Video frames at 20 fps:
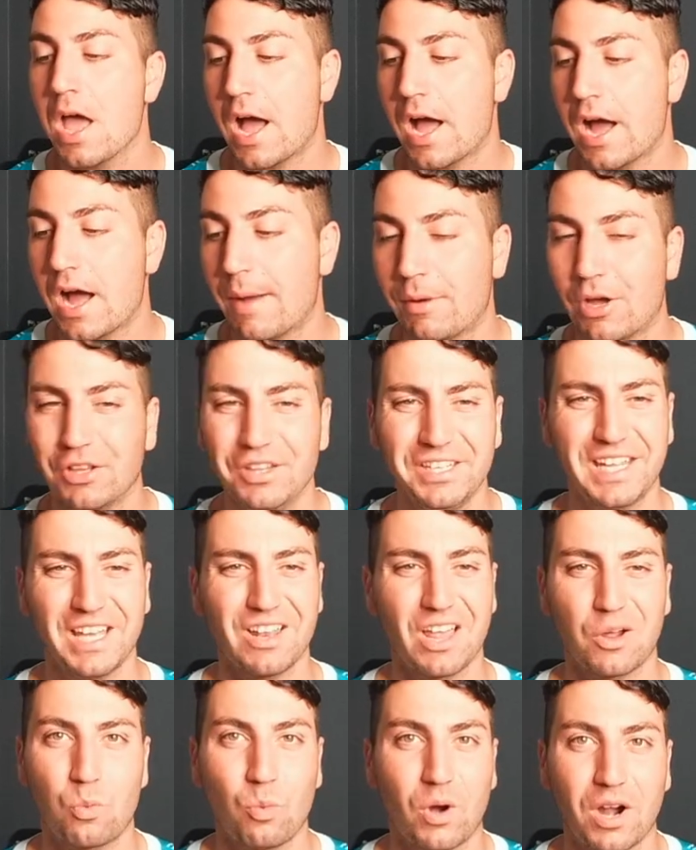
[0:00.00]
Um, I only get
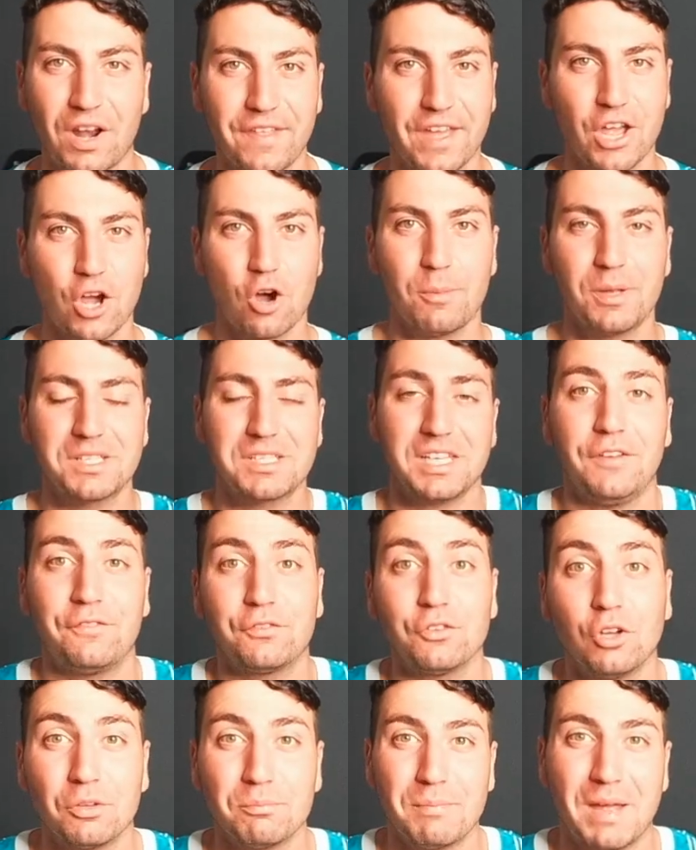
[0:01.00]
like one of their helmets, if
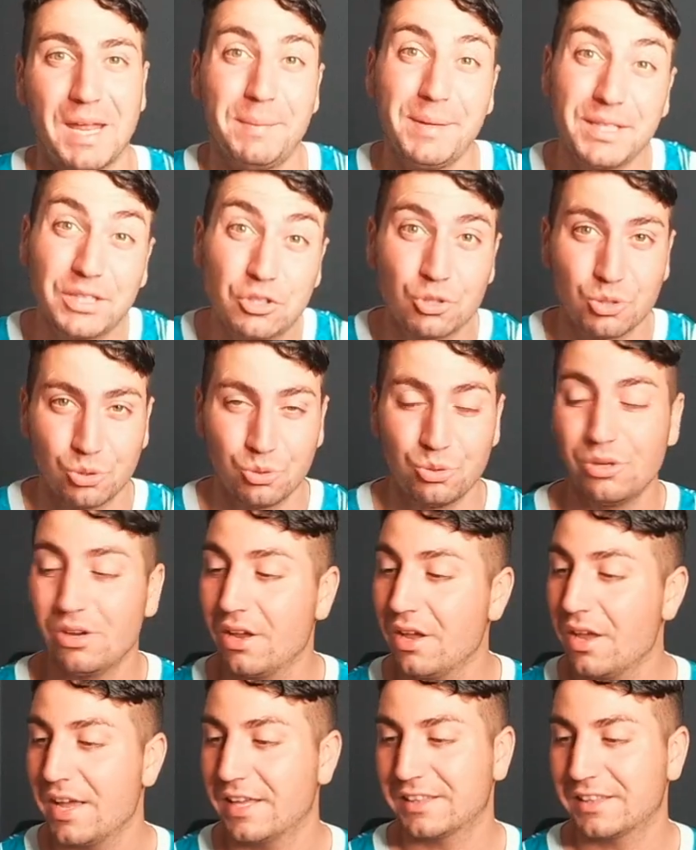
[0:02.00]
not maybe two.